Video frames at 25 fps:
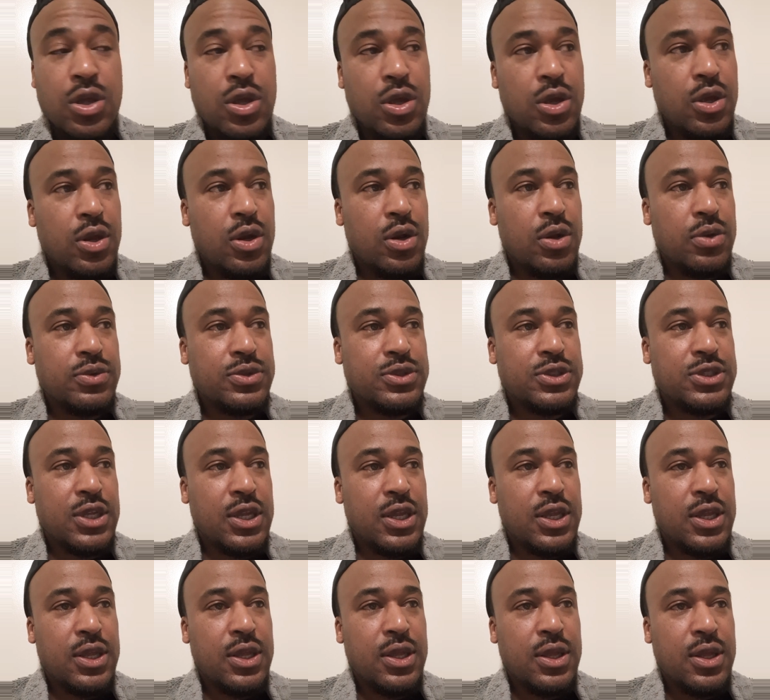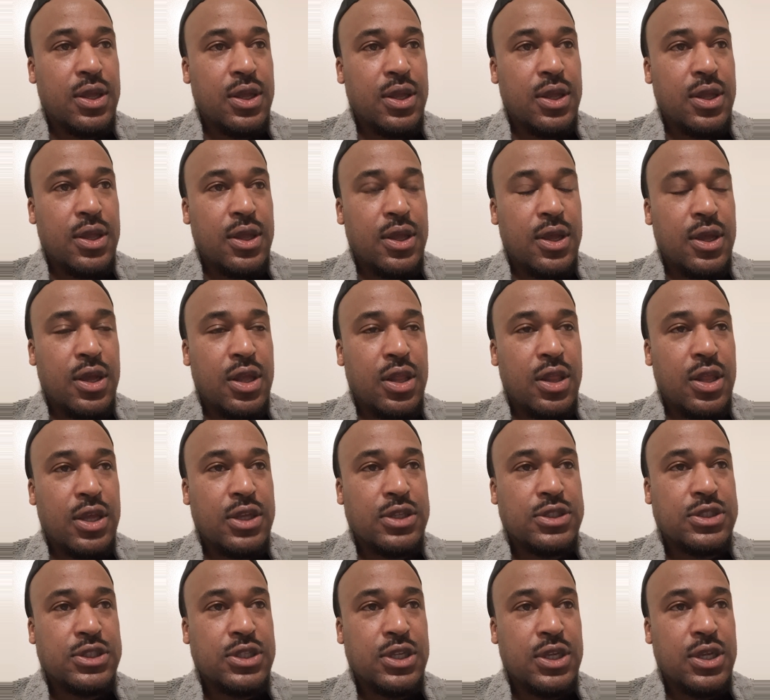You know what I'm saying? And they
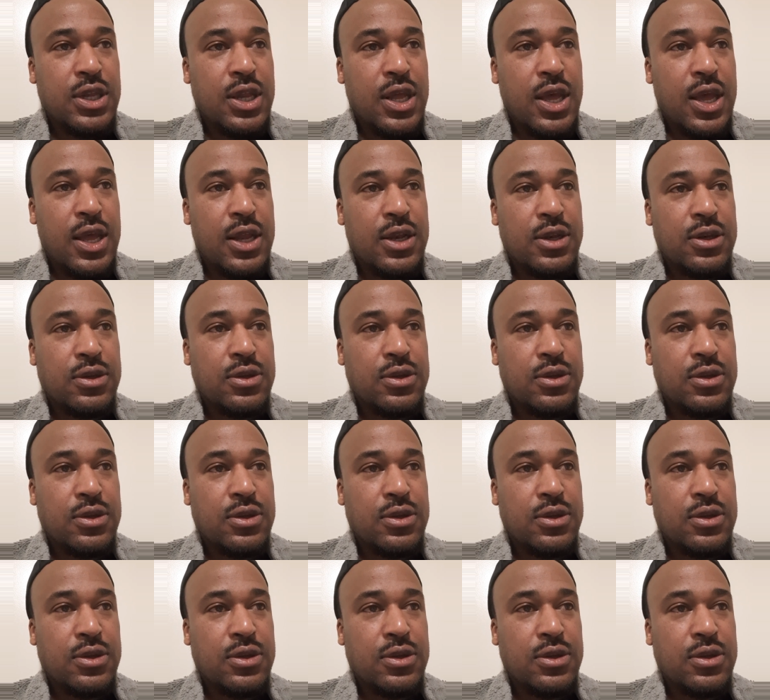see that,